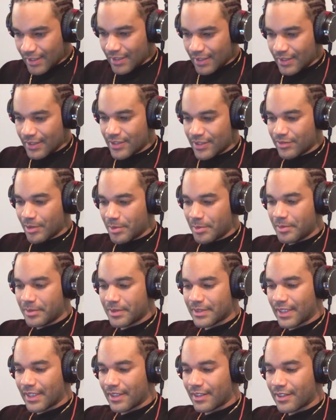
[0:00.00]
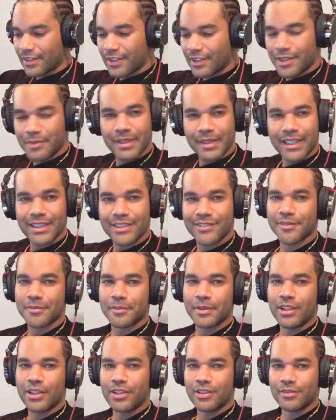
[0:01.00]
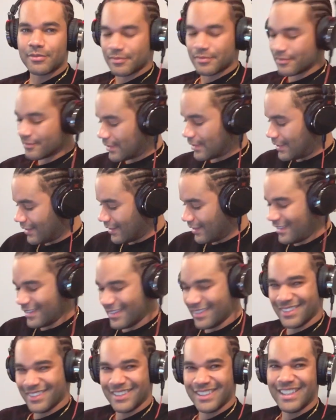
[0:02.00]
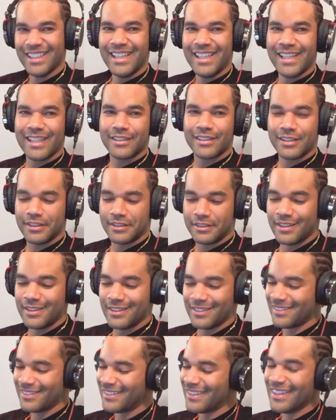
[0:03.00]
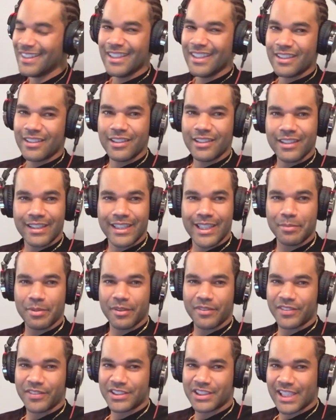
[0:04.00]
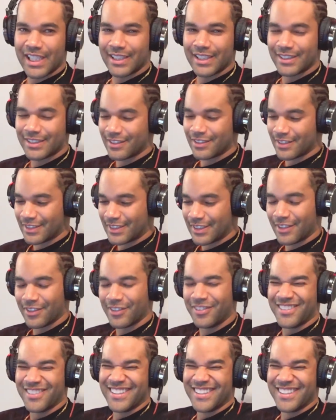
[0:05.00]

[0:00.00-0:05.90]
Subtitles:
this woman was like 30 minutes from home and couldn't keep her vagina to herself.